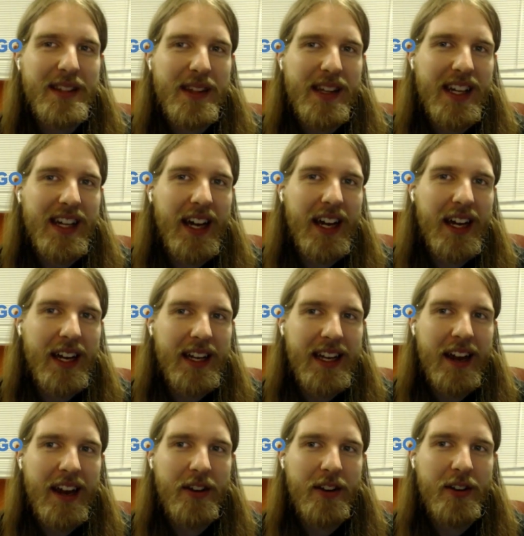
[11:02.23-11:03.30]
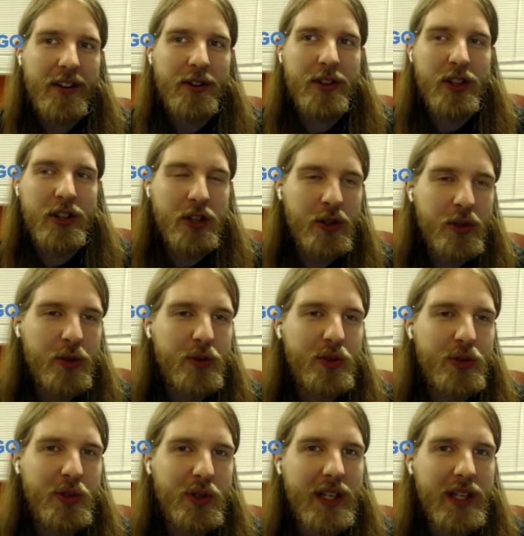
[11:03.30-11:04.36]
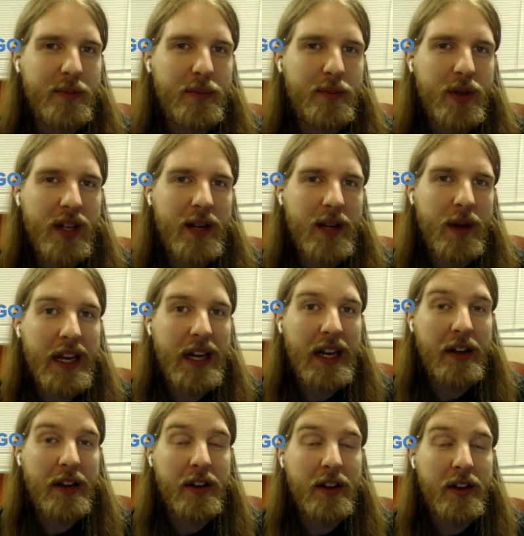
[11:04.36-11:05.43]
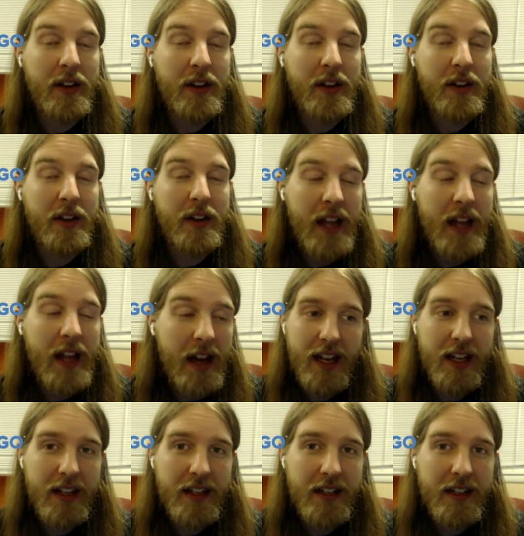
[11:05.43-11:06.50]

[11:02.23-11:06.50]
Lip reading: I care usually to put a lot of money down. Now, on the other hand,